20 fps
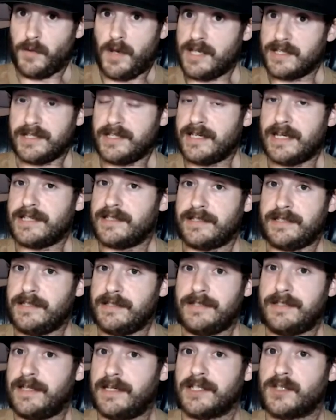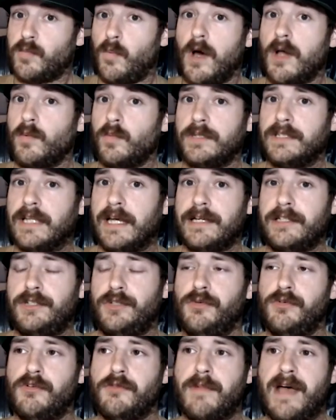wasn't as easy as one would like
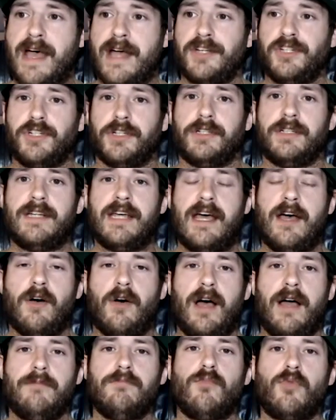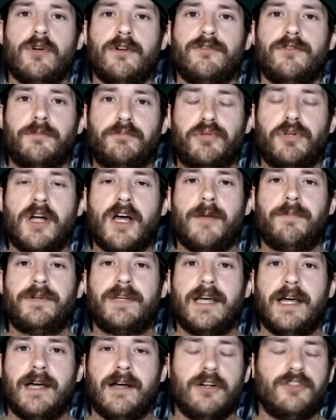to imagine. Now, I'm more of a
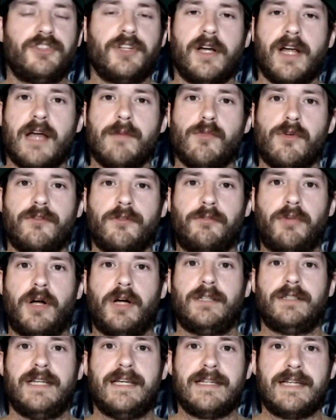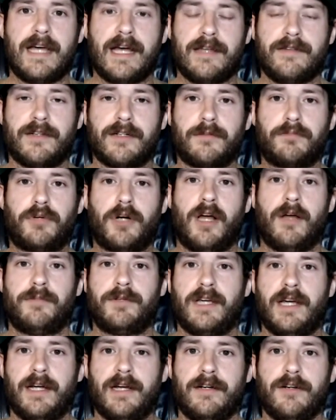parlay guy than a
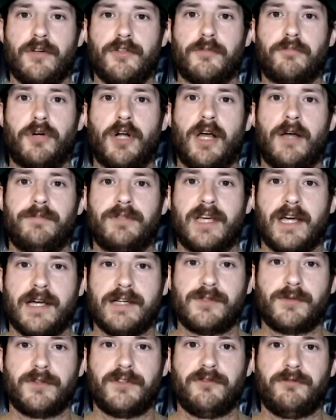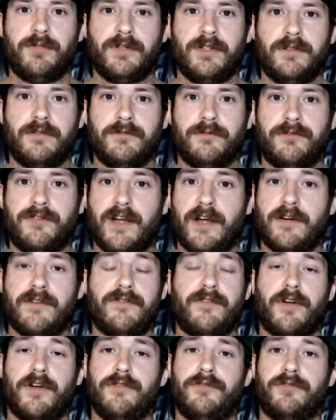prop guy. And I know the prop guys would have been
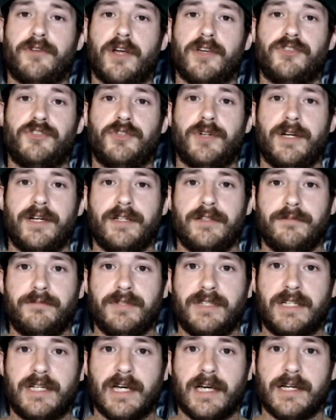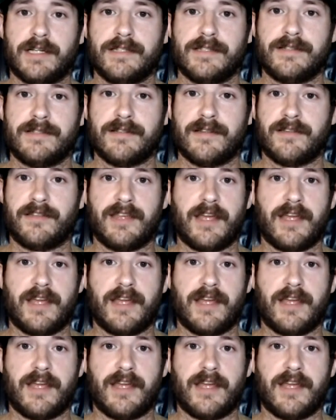very, very frustrated because